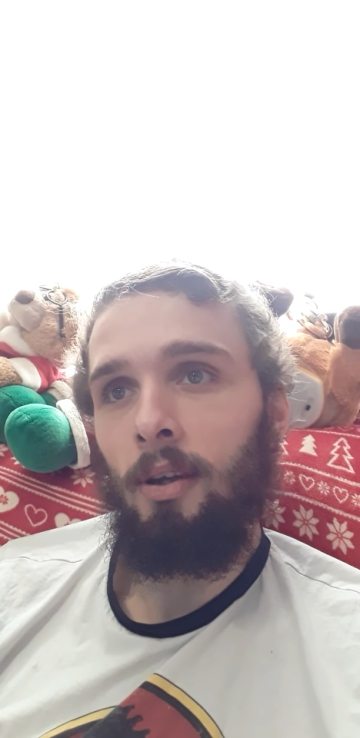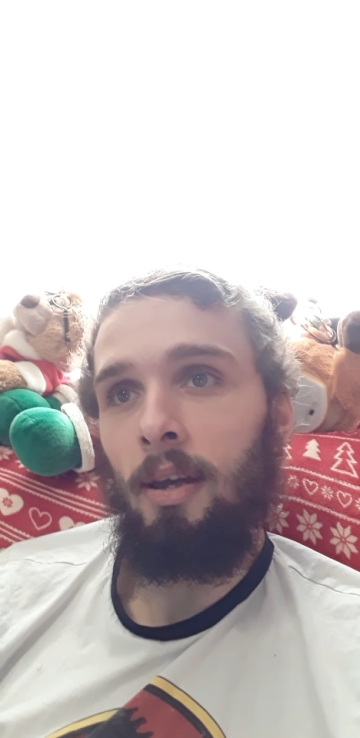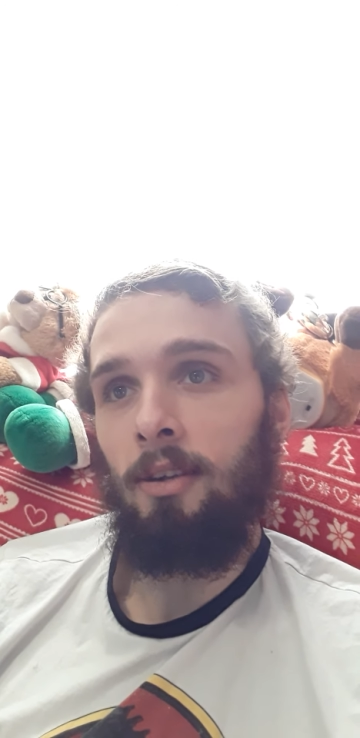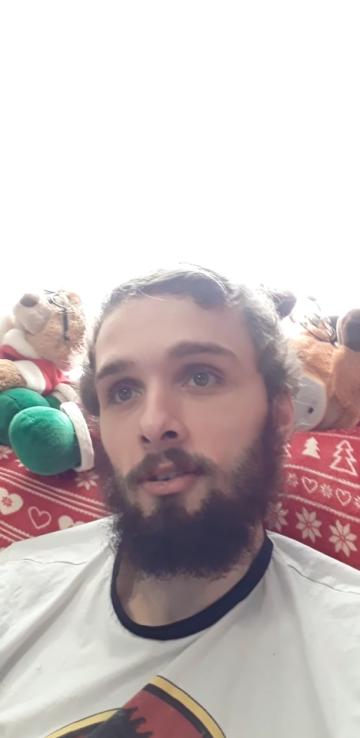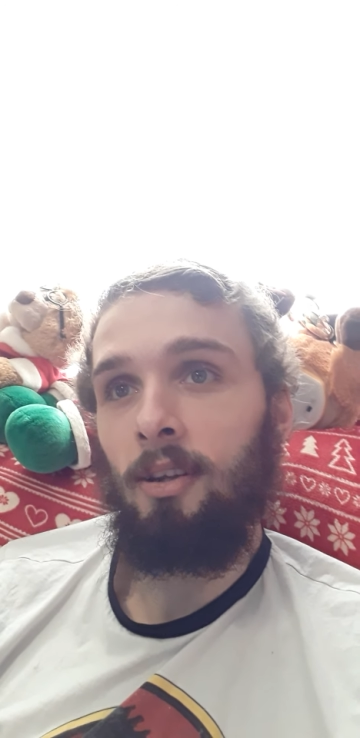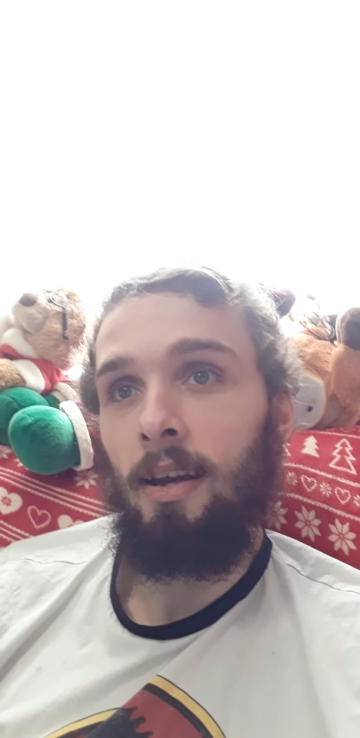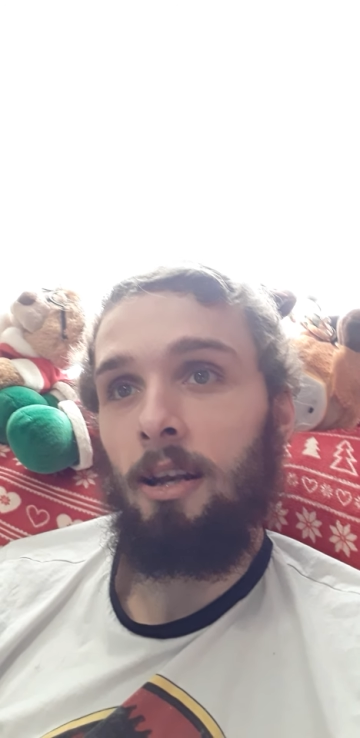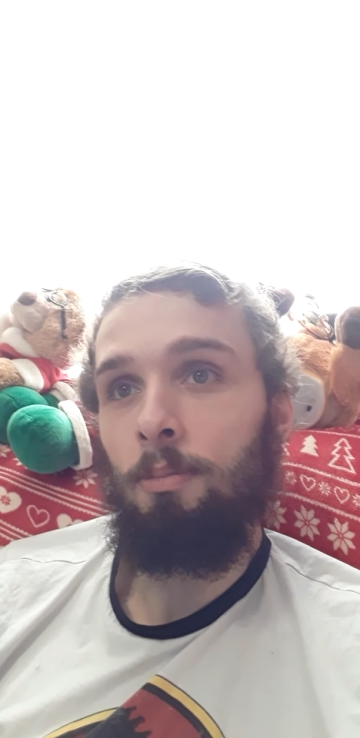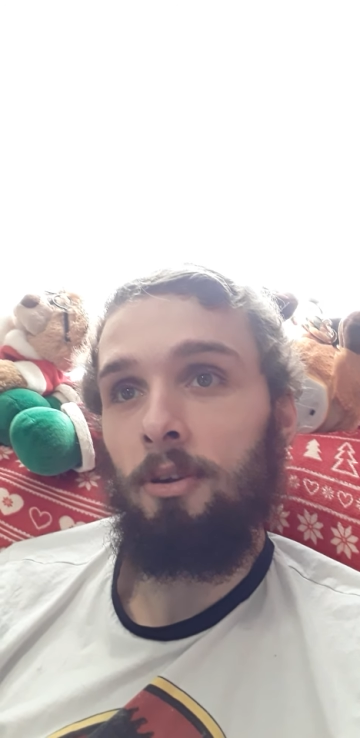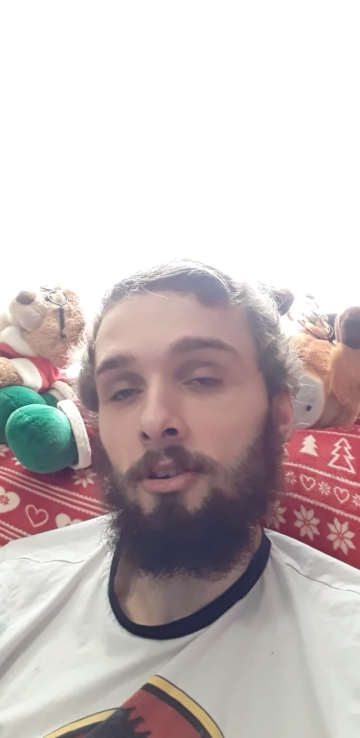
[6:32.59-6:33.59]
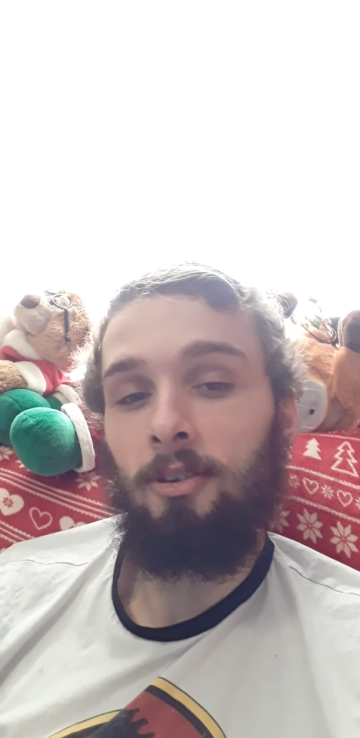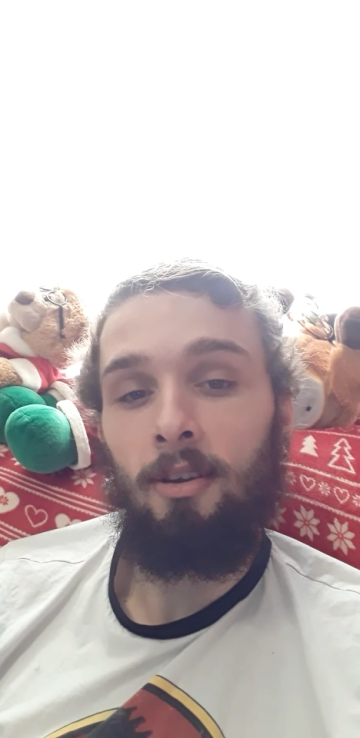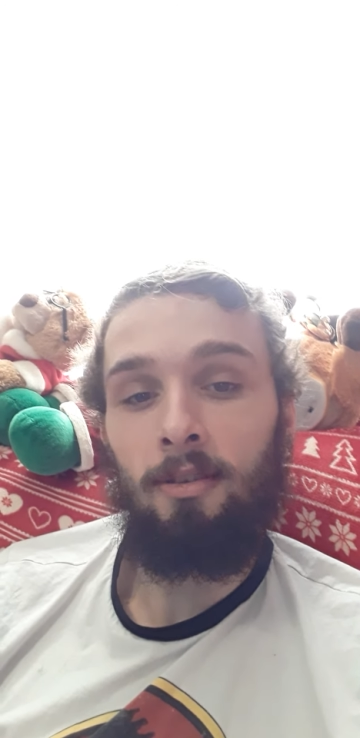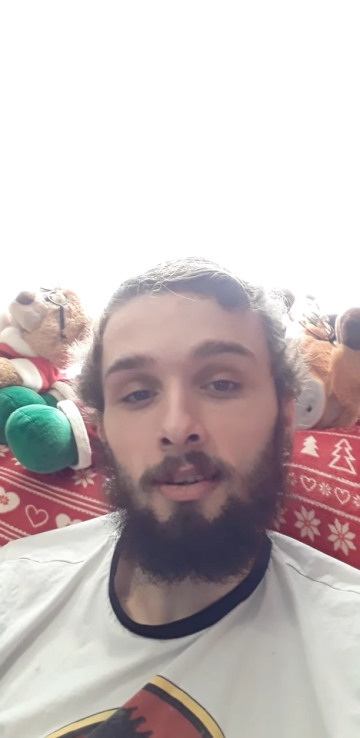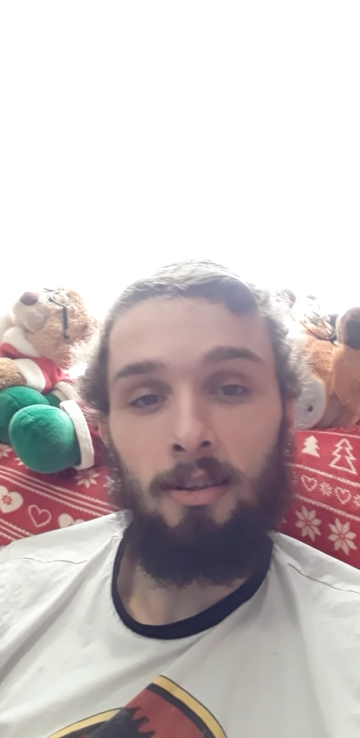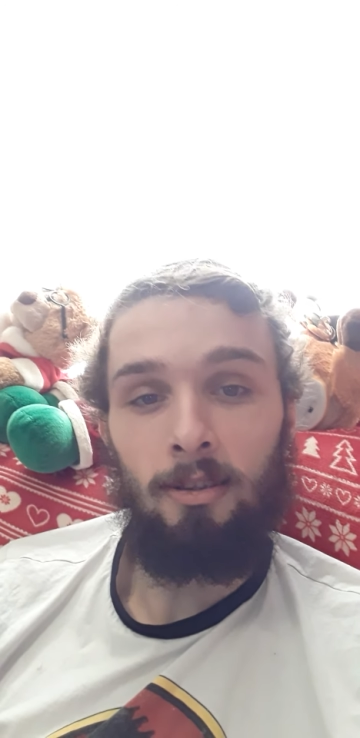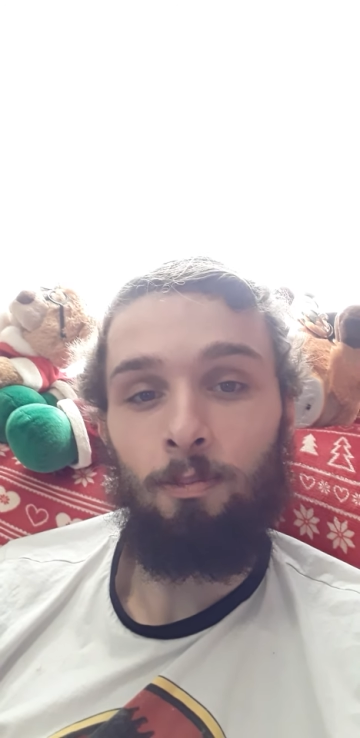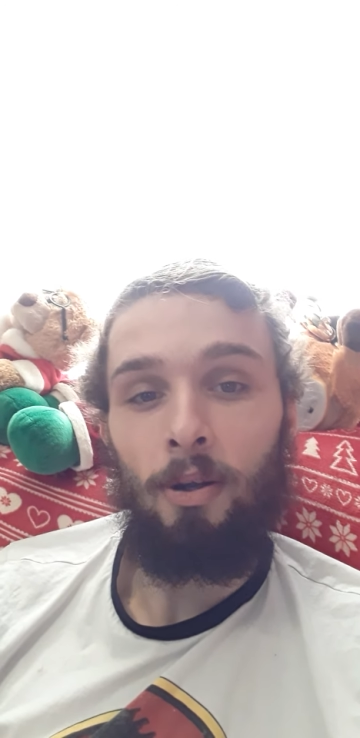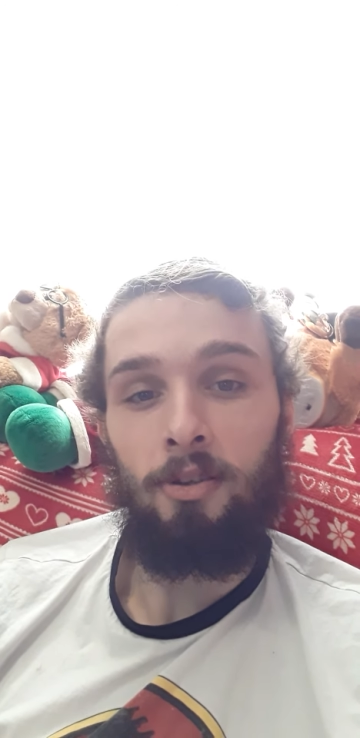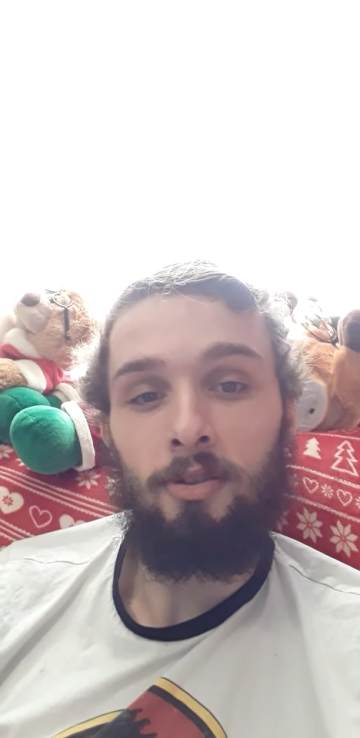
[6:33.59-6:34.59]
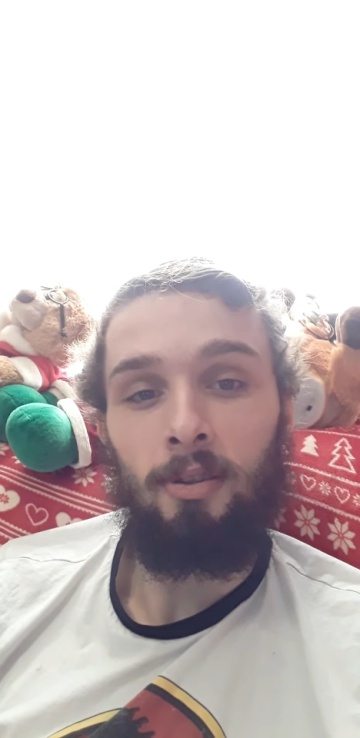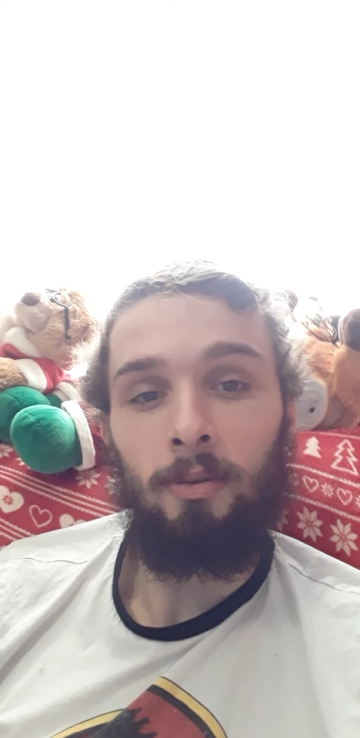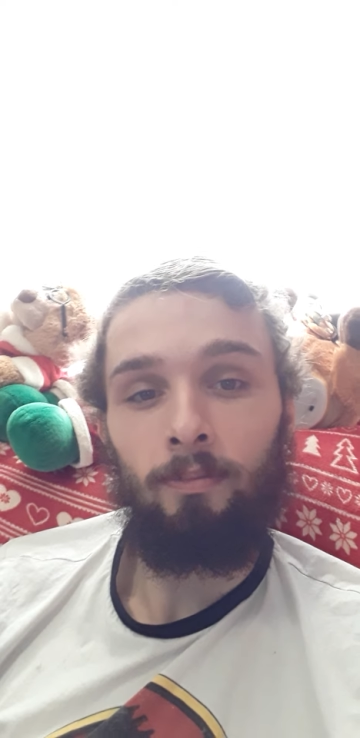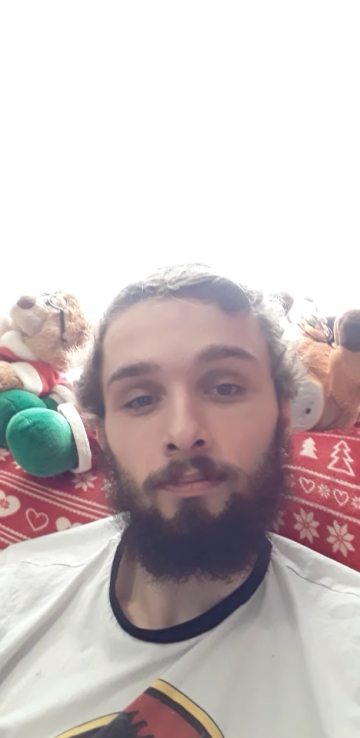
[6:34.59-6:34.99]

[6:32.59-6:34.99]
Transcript: It's going to be something special.